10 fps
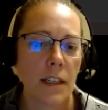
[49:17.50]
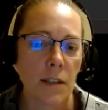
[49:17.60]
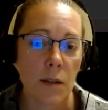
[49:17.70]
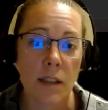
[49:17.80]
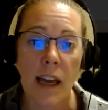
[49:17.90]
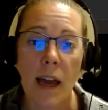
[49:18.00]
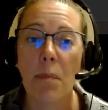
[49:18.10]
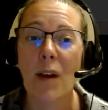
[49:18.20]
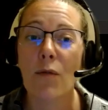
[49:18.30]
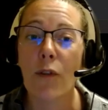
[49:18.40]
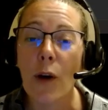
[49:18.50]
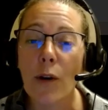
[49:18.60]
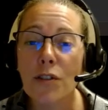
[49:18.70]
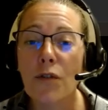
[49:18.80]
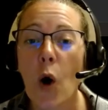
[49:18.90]
This is that
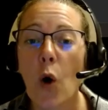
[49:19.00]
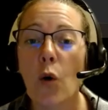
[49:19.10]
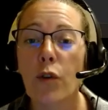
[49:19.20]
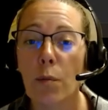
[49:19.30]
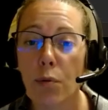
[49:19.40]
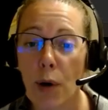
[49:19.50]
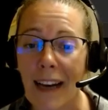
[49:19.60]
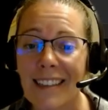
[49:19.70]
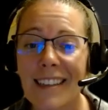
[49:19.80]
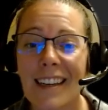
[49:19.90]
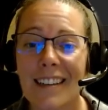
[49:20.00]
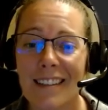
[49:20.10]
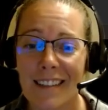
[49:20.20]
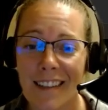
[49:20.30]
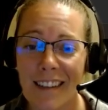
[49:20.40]
pitfalls of
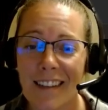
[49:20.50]
overpricing